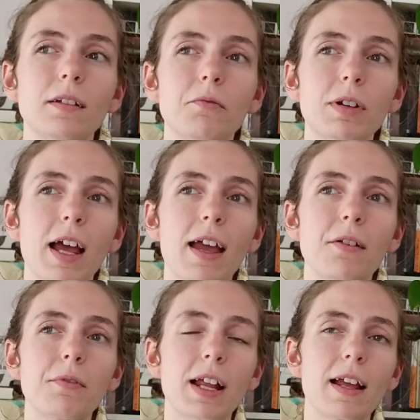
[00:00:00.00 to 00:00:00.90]
when
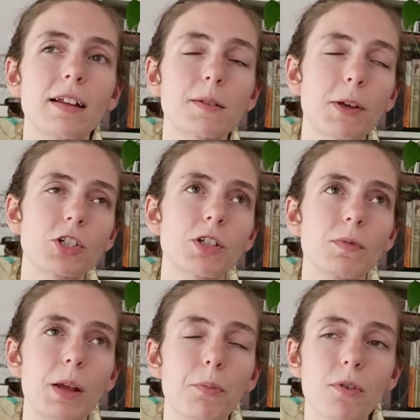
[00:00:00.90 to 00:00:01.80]
I especially
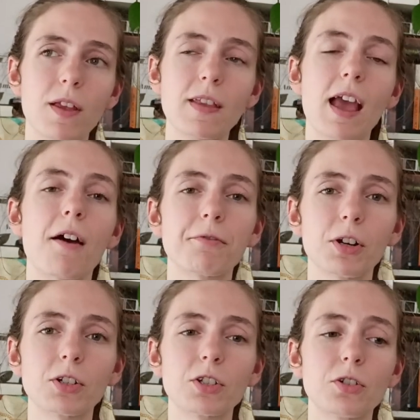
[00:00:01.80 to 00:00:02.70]
when I put in the
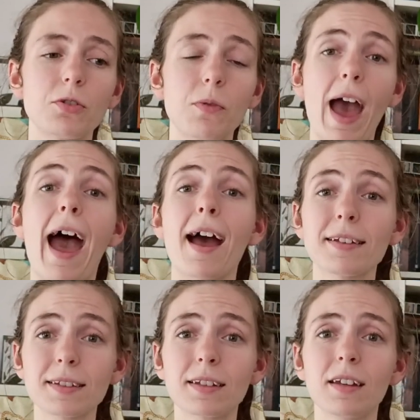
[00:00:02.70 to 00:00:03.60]
effort to
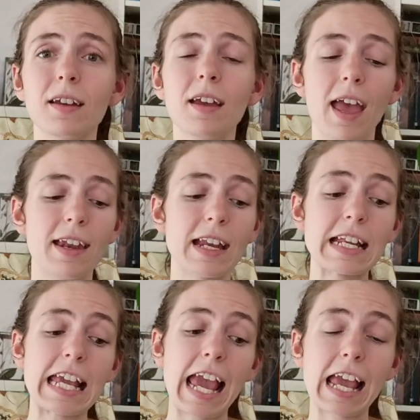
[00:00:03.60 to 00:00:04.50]
ask and
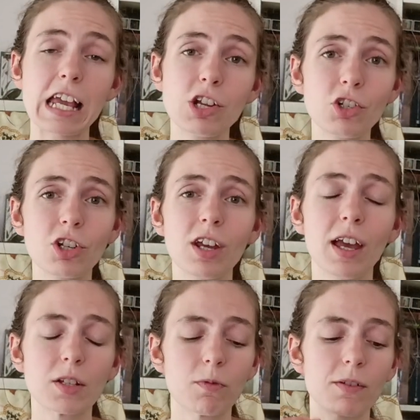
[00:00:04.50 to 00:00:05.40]
engage.
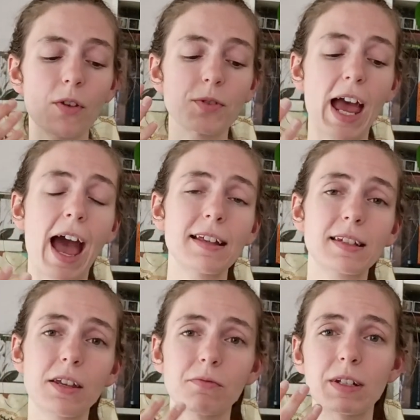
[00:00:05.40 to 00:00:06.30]
It's one of those
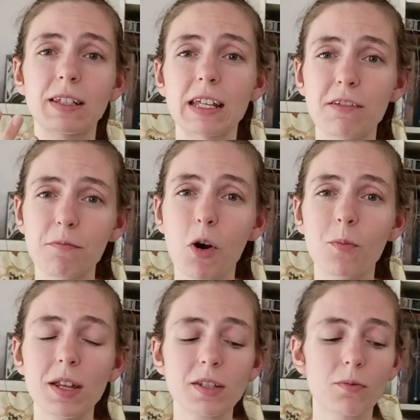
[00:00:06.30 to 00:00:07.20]
ask and receive
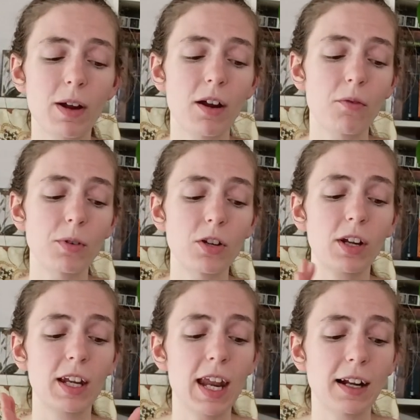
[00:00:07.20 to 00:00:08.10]
moments where when you're
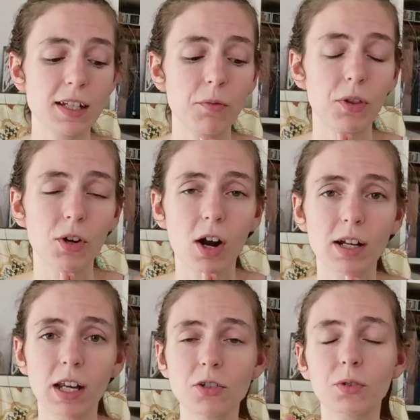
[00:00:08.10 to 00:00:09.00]
connecting with your
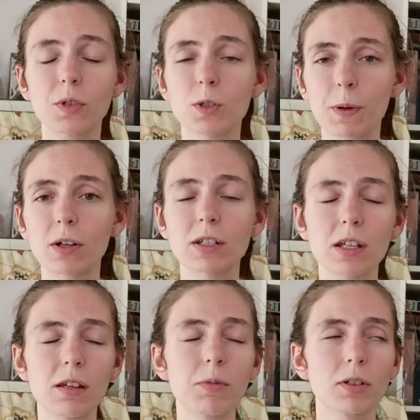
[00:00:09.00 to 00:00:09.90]
guardian angel, your spirit
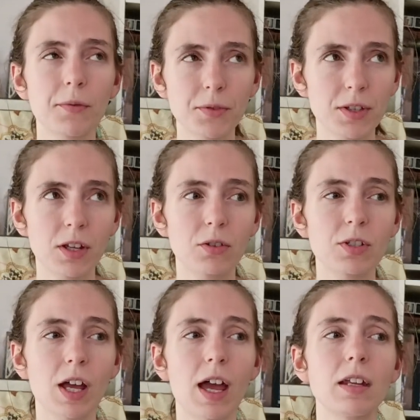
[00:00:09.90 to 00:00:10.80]
team, your loved ones on the other
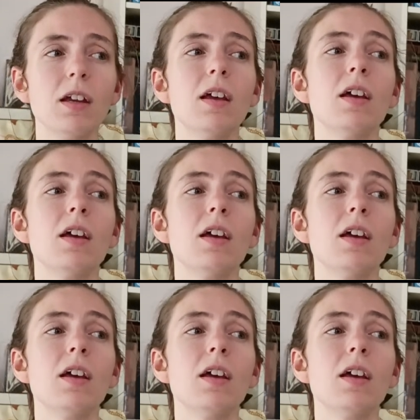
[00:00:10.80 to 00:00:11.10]
side,